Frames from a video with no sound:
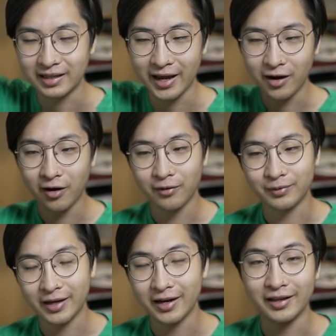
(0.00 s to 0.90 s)
they are
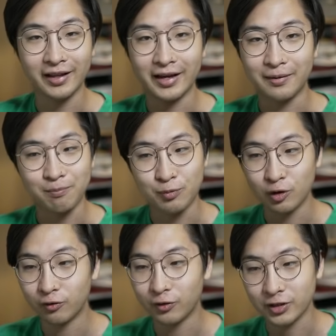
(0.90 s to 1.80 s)
getting like
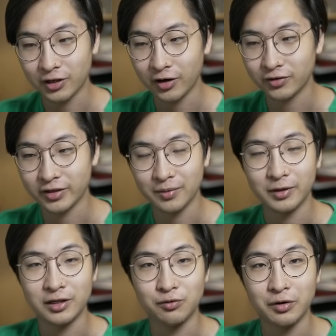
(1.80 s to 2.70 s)
beautiful starts for some
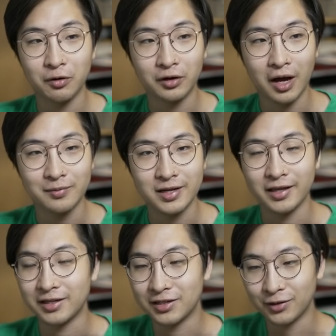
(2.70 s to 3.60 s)
of these reroll comps,
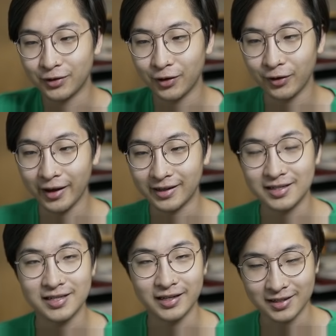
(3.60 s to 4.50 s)
and they still go like
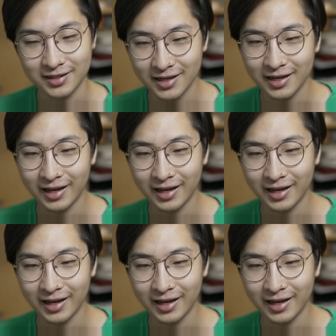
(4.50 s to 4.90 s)
6.